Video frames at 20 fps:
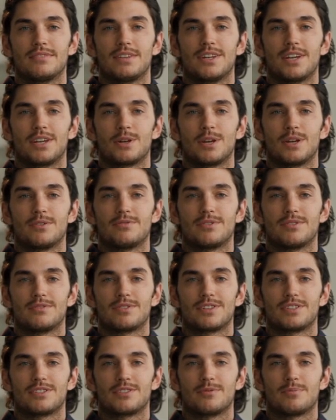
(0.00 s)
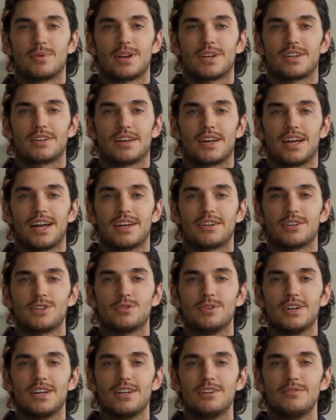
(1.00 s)
Here are 50 smart and
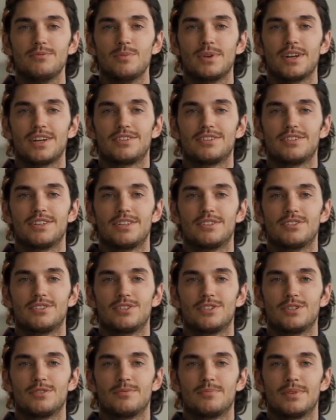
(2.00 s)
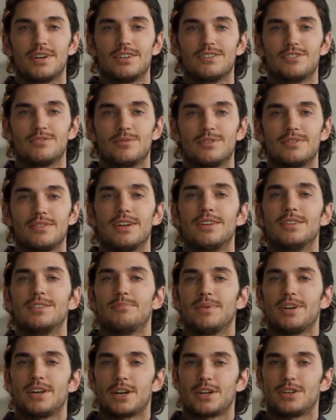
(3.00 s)
creative ways to use toothpaste for things
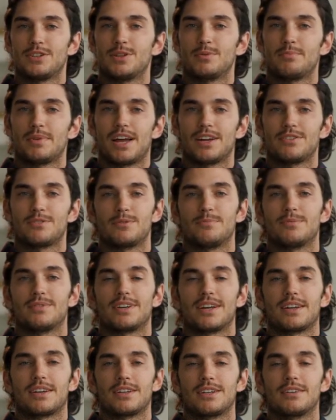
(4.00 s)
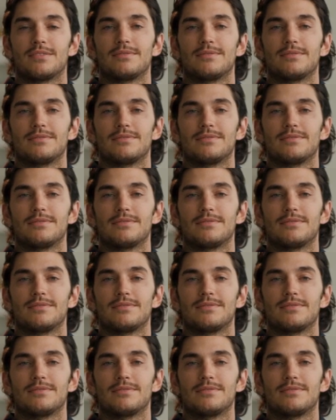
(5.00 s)
beyond your bathroom sink.